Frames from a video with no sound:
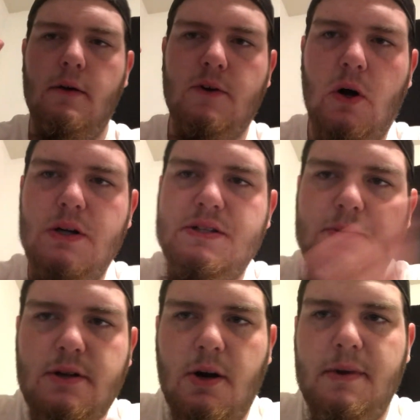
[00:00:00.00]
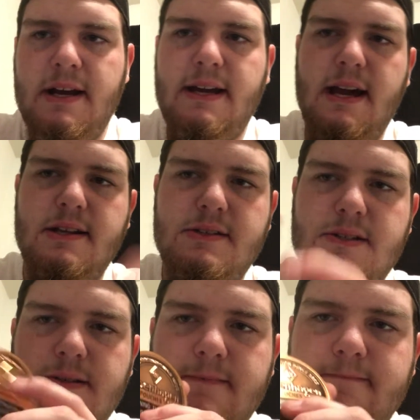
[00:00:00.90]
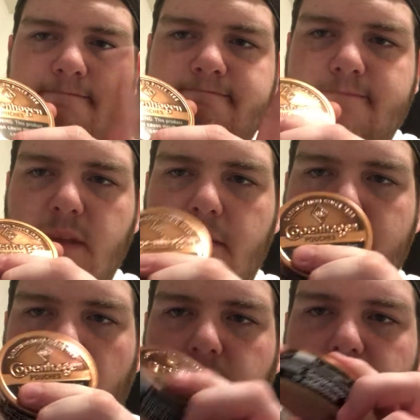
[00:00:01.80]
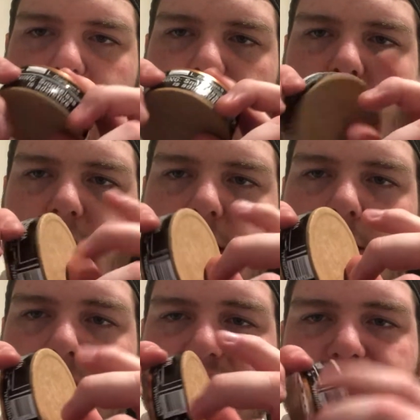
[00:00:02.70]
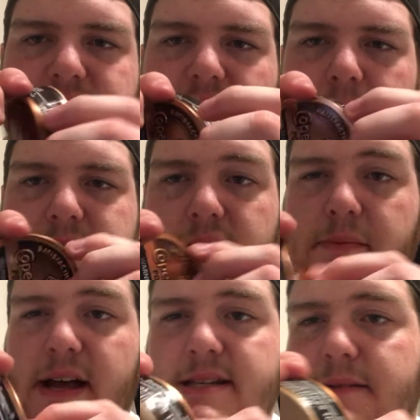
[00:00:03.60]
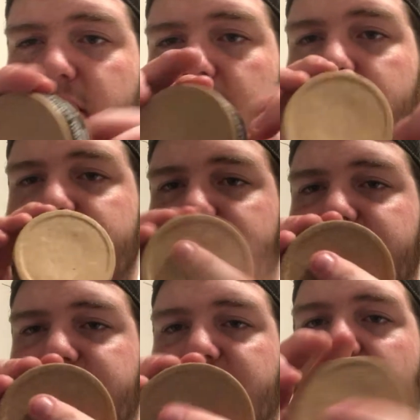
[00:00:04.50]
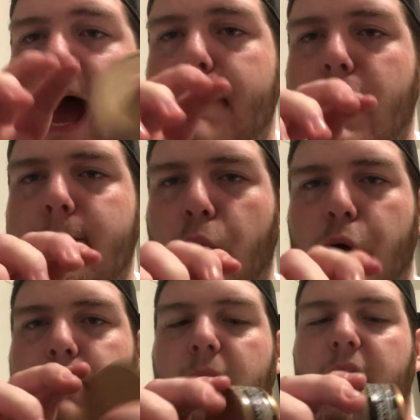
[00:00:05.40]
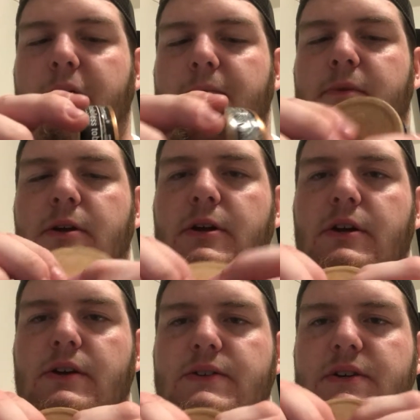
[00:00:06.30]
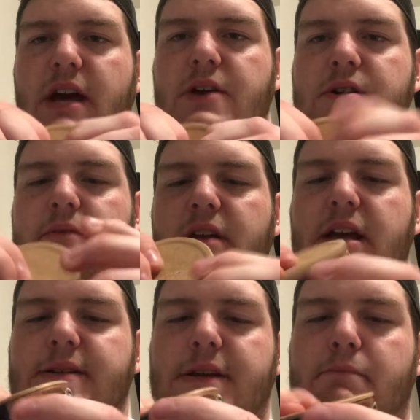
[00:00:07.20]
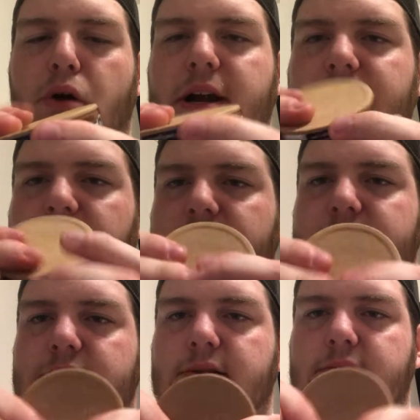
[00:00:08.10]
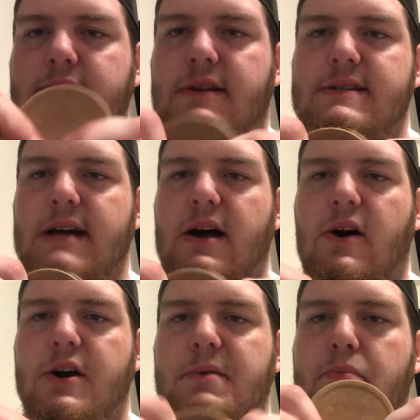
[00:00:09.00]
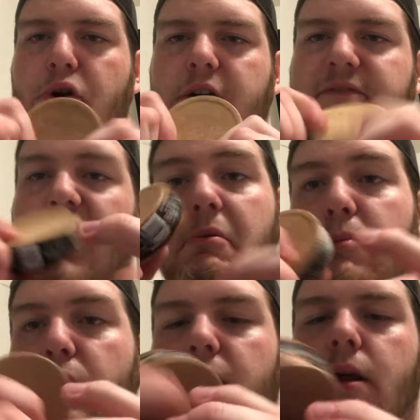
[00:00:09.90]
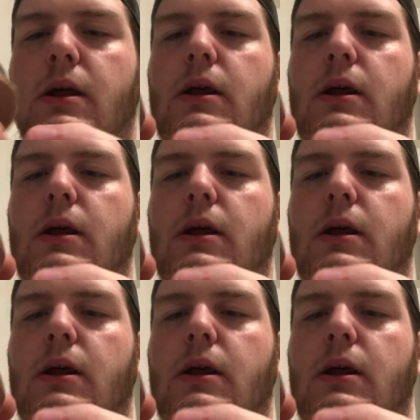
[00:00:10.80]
Of course, Copenhagen cans, metal lid, but this time it's not a plastic bottom, it's a fiberboard bottom. So yeah, you can easily break this. It's not hard to break fiberboard.